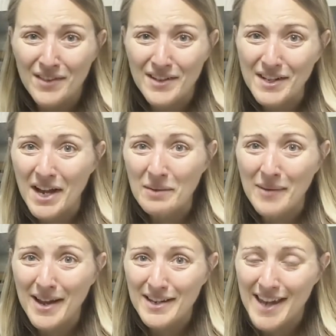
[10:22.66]
that's kind of
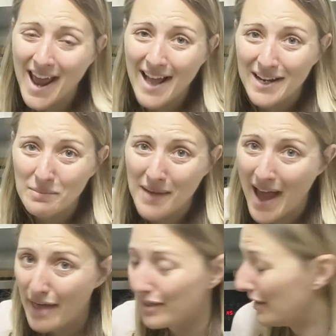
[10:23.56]
my canning
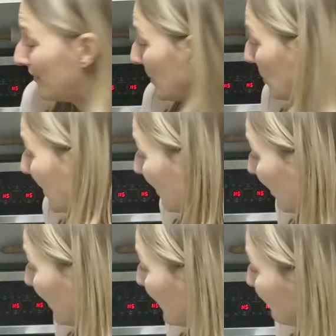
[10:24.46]
math, if you will.